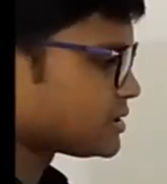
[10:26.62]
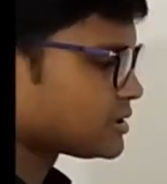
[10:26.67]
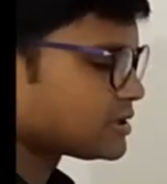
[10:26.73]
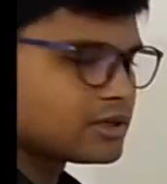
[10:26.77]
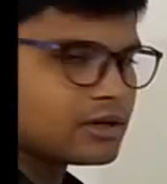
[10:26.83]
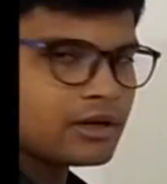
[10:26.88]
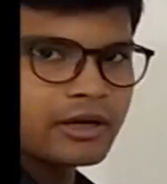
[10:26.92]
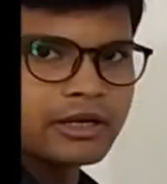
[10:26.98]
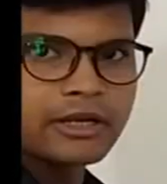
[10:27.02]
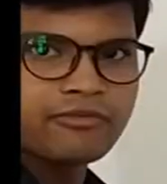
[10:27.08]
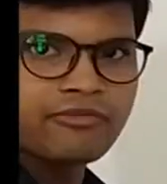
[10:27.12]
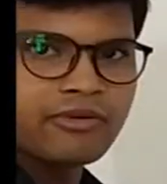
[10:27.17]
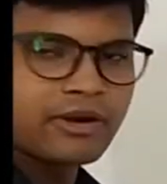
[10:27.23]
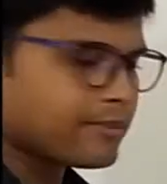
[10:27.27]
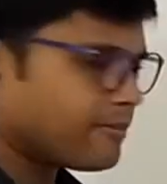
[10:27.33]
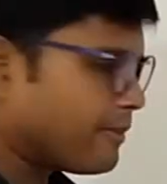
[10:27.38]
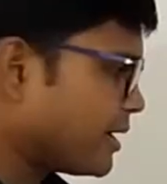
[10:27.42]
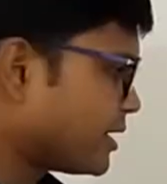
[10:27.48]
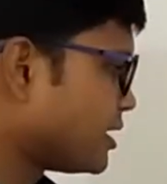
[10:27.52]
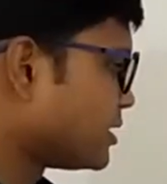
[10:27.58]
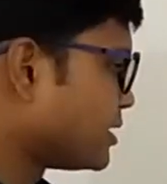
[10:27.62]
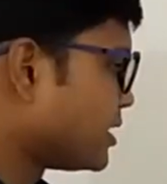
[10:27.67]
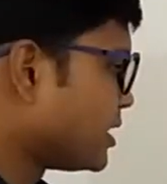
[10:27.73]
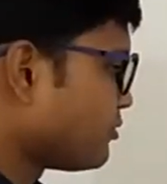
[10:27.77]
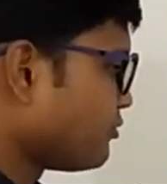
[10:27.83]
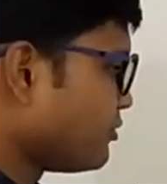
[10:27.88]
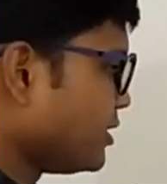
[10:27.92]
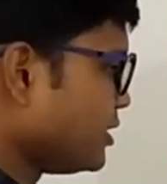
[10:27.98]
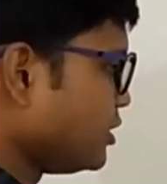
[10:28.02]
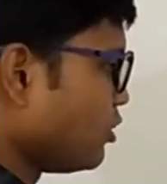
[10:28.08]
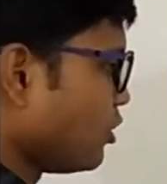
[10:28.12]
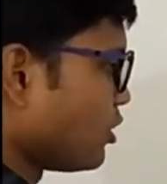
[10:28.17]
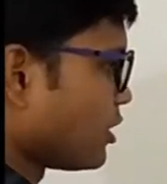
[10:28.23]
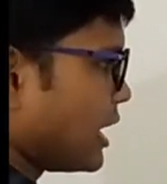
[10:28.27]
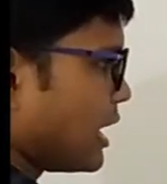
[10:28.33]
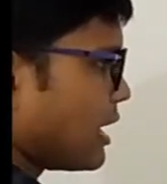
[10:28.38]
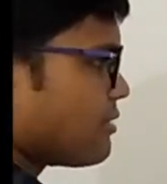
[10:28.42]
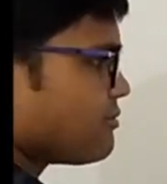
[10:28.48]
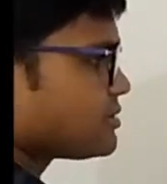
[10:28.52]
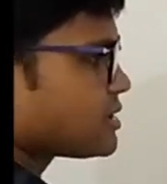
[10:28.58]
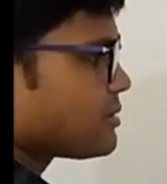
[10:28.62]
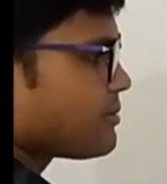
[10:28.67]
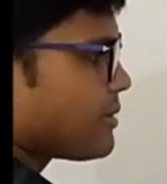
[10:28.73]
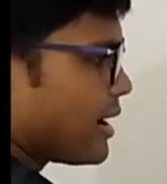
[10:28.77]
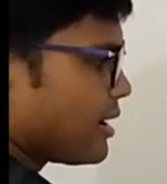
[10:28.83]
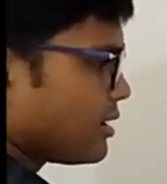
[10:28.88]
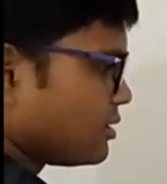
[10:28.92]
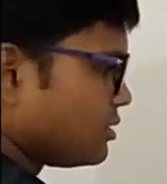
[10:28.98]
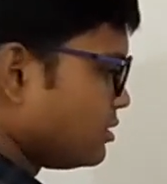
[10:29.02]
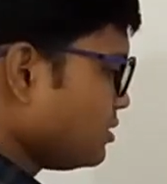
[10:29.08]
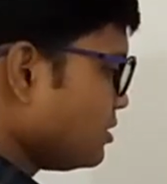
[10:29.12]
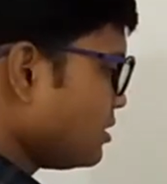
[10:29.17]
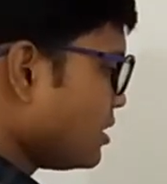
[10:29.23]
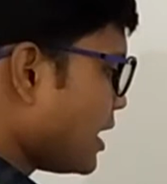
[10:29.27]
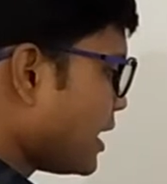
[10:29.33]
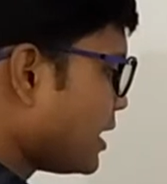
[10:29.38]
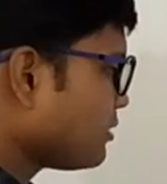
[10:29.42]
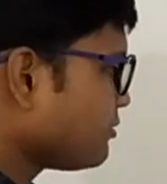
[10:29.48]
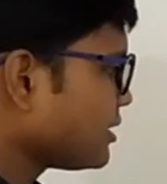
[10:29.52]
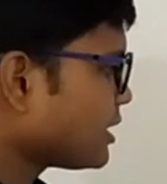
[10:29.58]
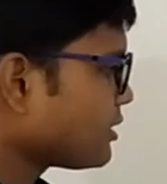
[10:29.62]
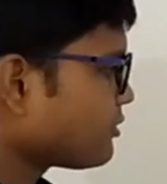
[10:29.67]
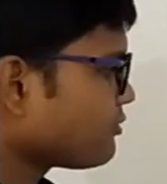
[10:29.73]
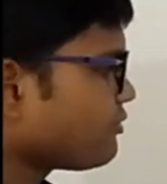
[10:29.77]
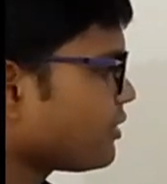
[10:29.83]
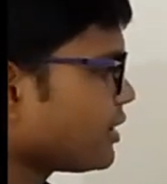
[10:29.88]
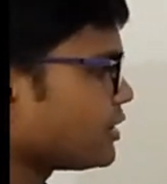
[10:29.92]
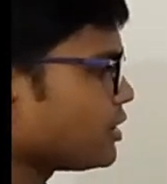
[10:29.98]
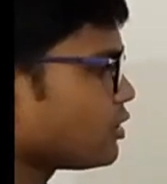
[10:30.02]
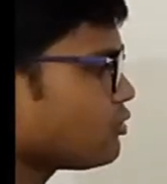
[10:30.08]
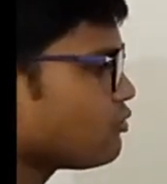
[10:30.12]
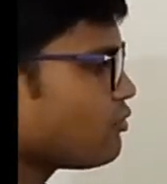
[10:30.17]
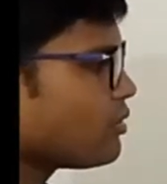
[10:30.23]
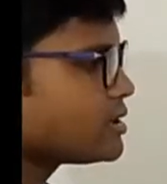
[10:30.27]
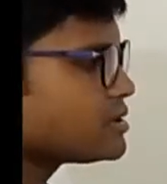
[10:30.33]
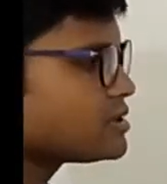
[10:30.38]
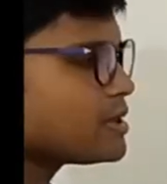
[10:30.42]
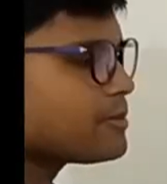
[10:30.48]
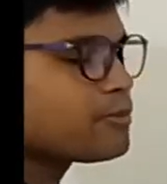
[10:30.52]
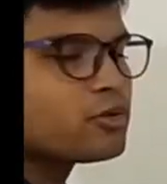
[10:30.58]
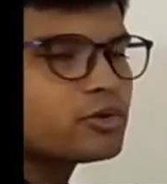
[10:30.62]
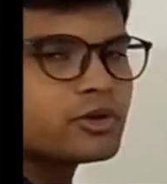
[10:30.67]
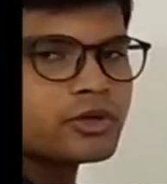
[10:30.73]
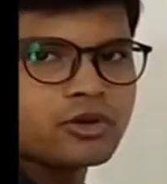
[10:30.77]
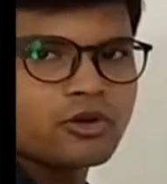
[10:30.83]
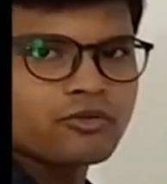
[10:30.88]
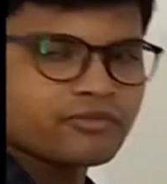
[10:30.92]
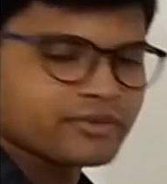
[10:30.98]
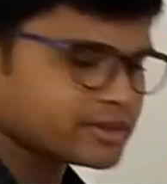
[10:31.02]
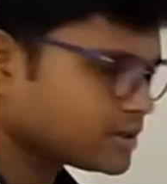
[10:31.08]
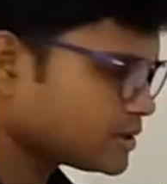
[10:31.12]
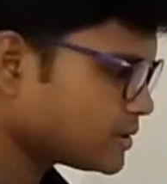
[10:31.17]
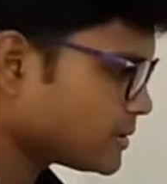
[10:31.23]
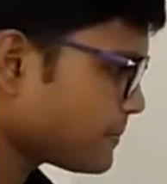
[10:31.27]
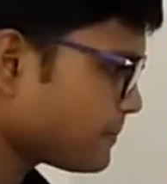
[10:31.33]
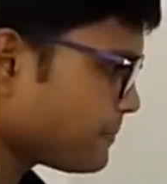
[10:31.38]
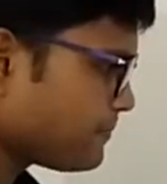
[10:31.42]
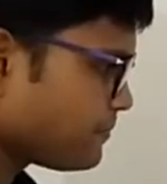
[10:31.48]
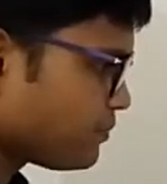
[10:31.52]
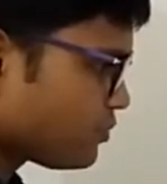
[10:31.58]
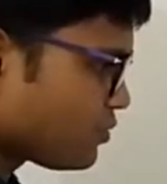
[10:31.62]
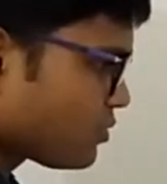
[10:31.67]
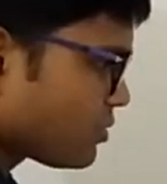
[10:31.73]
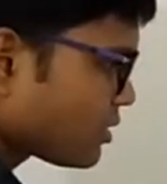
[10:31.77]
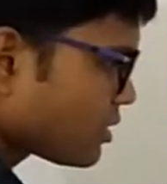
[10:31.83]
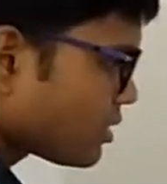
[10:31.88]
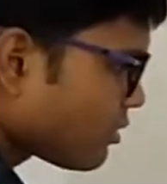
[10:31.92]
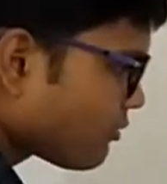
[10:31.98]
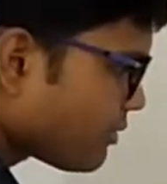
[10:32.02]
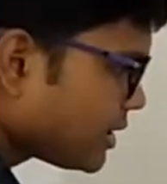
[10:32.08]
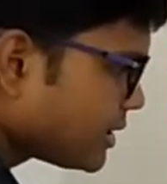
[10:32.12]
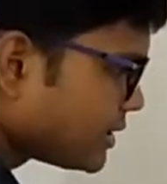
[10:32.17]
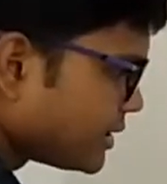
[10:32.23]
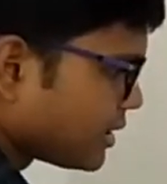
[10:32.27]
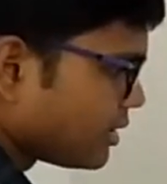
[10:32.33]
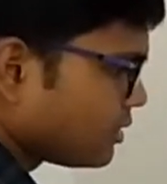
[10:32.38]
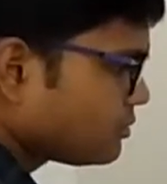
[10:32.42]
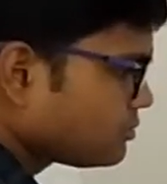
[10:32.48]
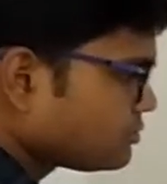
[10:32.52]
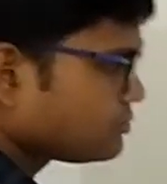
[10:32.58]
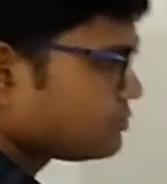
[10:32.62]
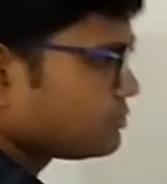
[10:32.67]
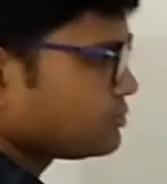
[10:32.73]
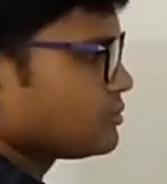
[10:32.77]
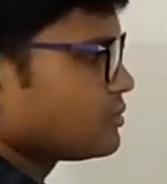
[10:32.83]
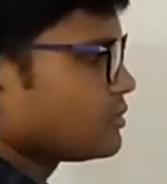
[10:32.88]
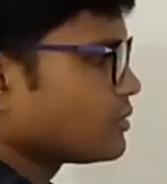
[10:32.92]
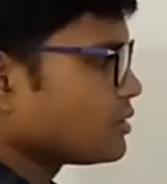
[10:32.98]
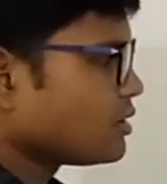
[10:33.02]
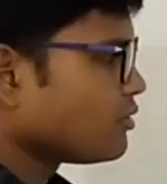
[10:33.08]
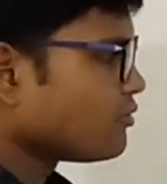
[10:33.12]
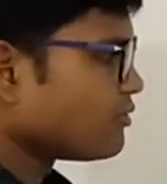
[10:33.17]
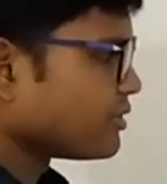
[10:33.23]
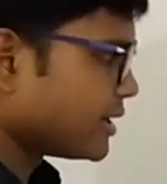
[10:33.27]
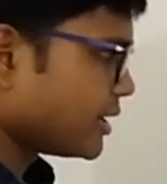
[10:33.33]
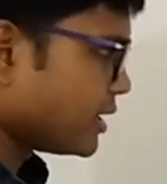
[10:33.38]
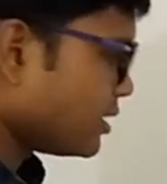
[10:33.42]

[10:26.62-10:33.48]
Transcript: different method that we don't have some angle and we can find out what is the product of it? Well, yeah, we can